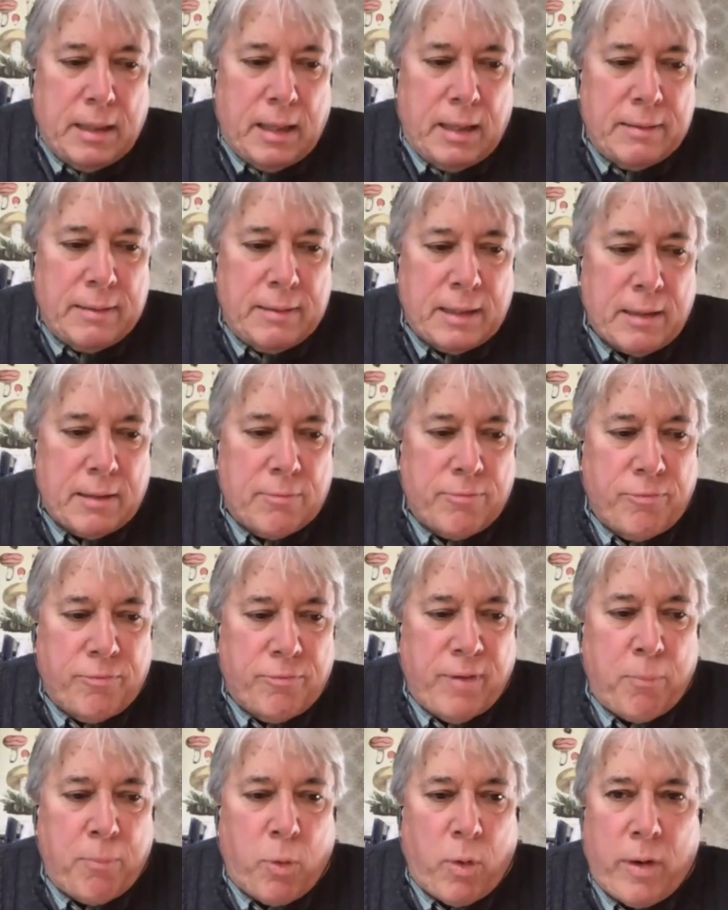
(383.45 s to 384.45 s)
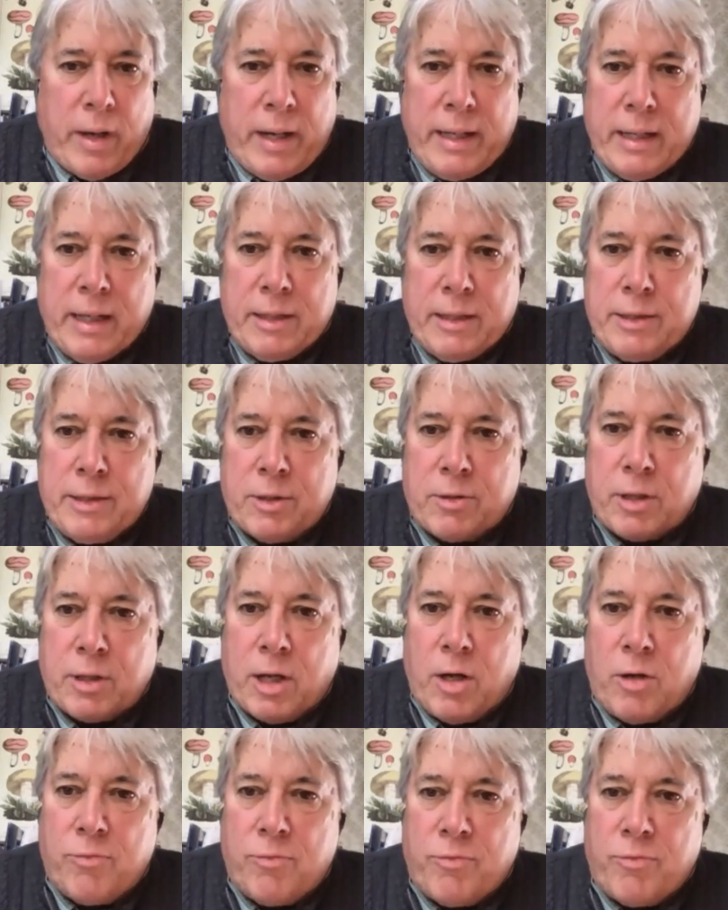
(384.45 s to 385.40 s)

I think it February a year ago,